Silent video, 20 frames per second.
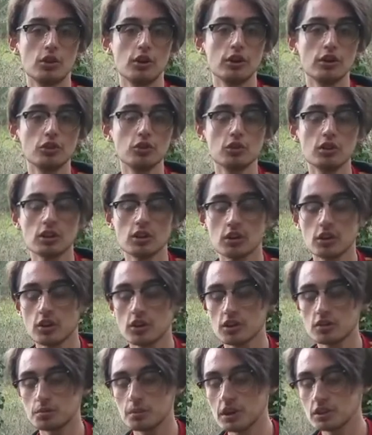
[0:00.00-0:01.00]
You can learn as
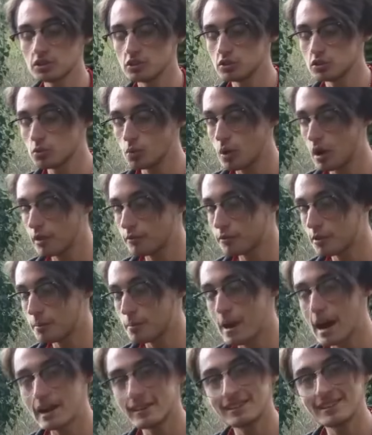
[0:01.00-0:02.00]
much as you want from
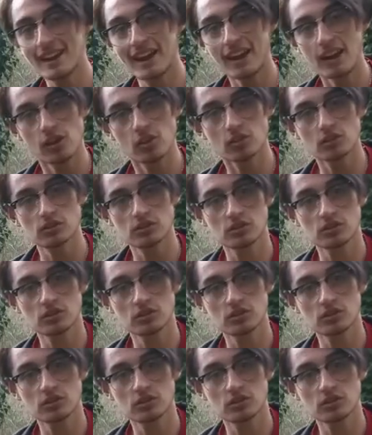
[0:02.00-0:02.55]
my tales,